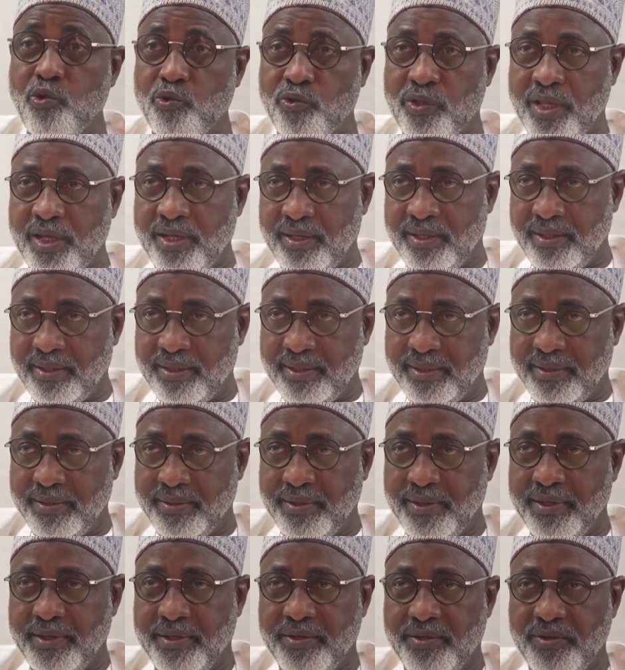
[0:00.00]
and until
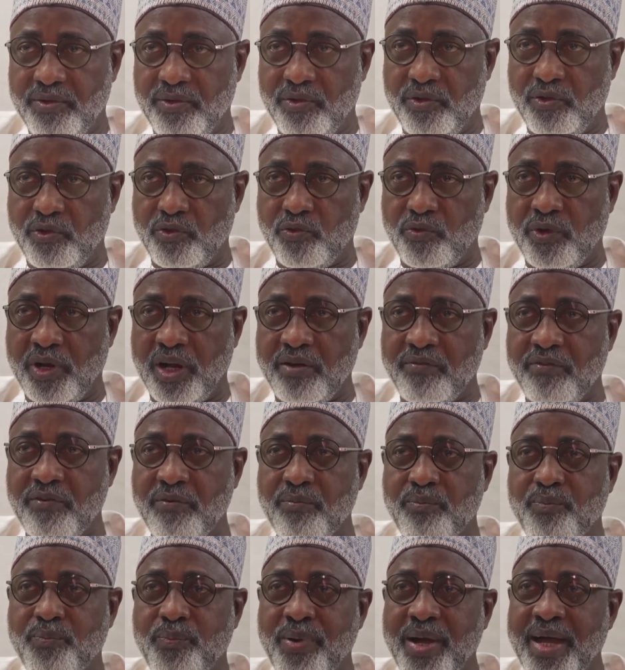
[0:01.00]
I have proof to the
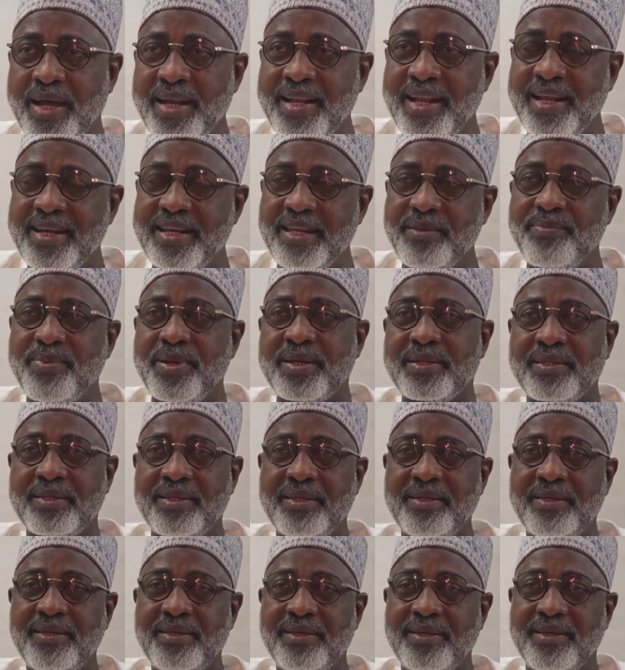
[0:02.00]
contrary, I don't
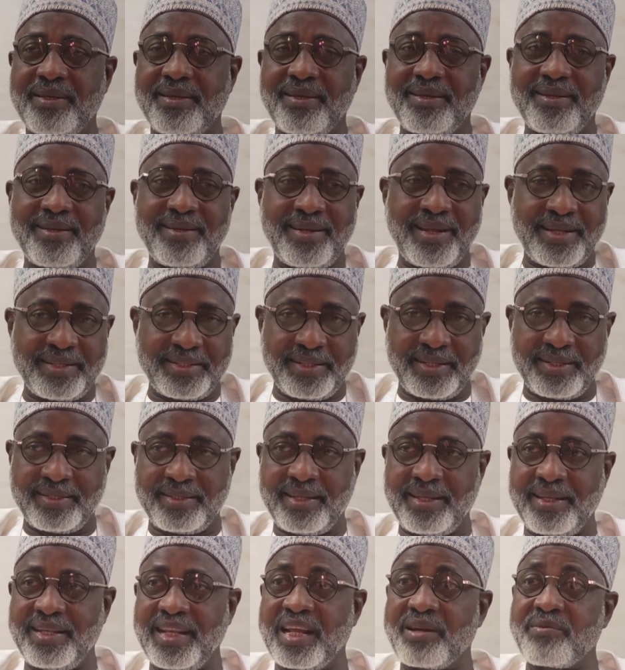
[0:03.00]
think Niger has chosen
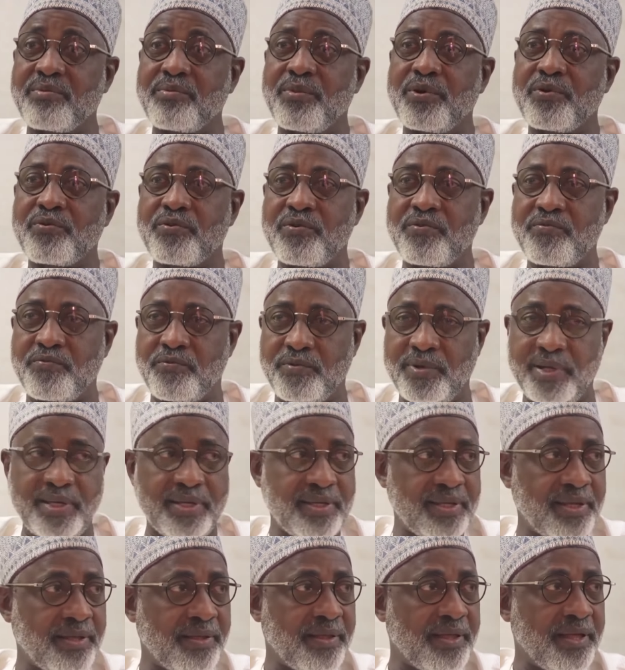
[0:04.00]
Russia's side
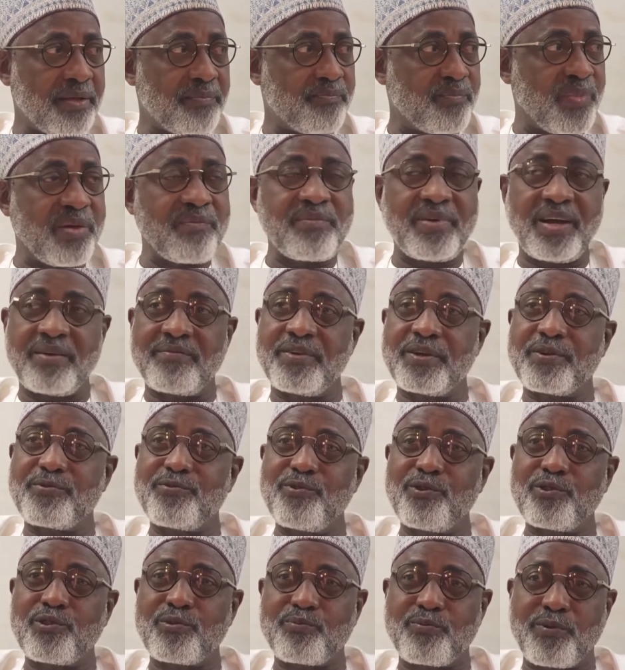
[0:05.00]
against the other blocs.
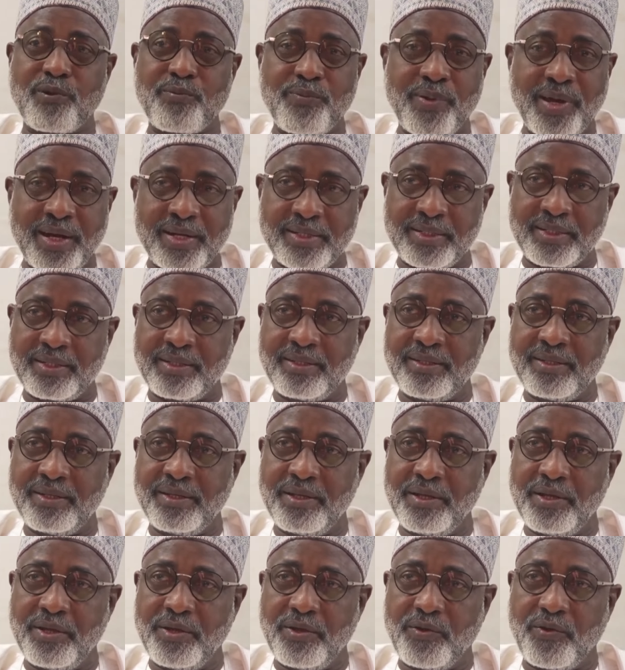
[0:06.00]
We sided
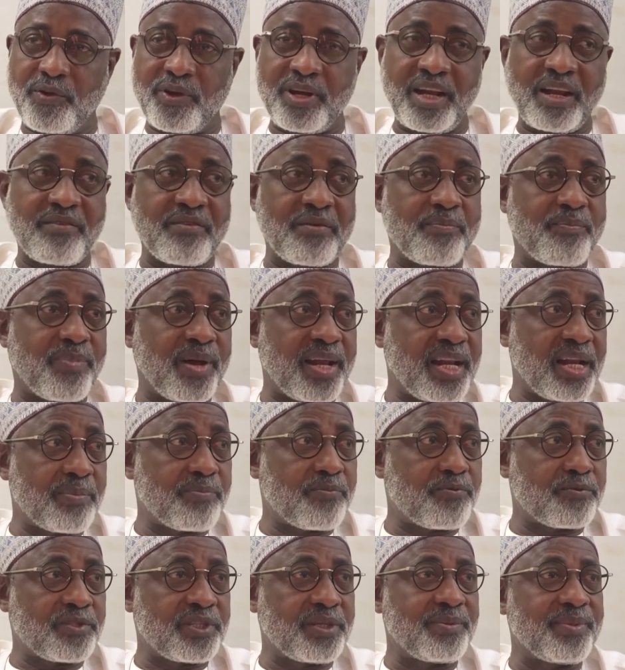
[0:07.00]
with Russia because it
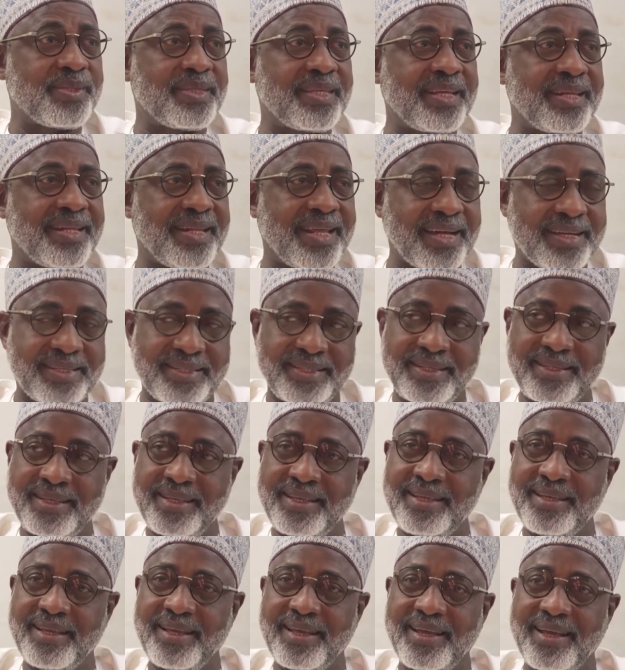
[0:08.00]
offers us the
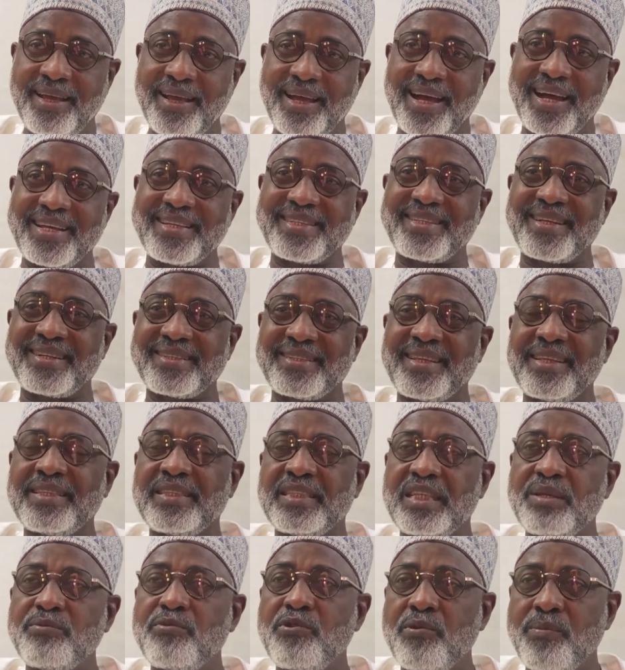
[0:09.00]
opportunity to equip
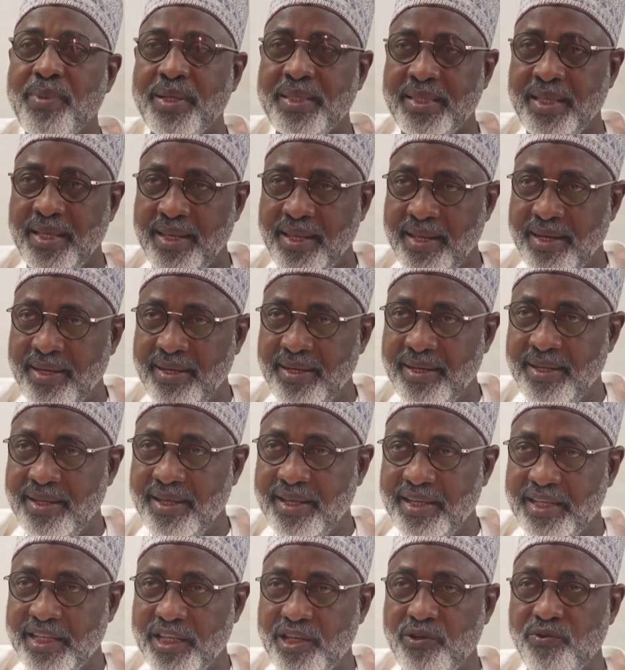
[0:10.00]
ourselves militarily,
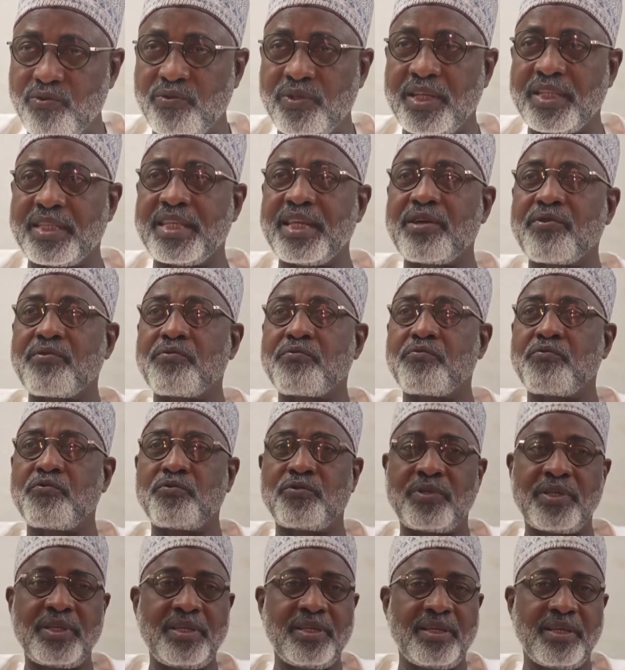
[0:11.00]
to equip our
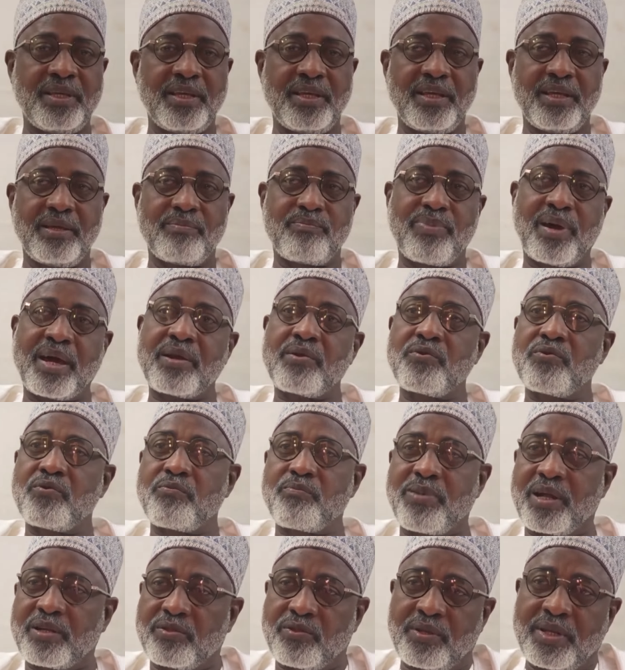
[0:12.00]
space, to ensure its
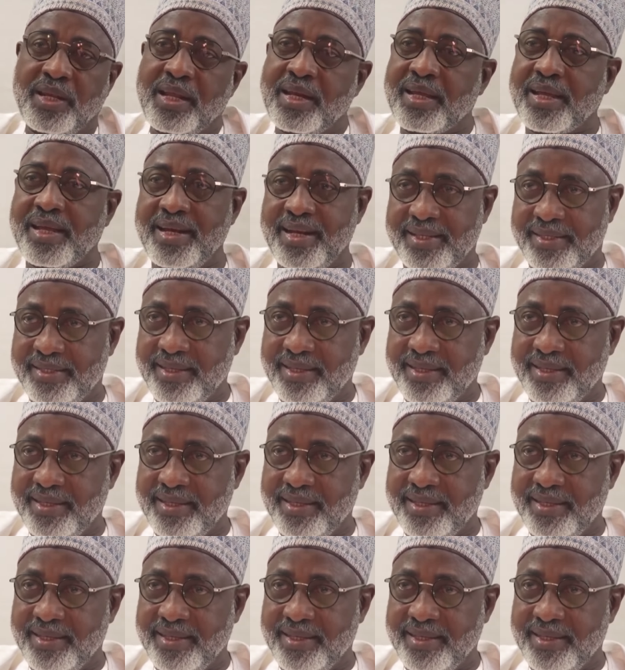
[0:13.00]
security.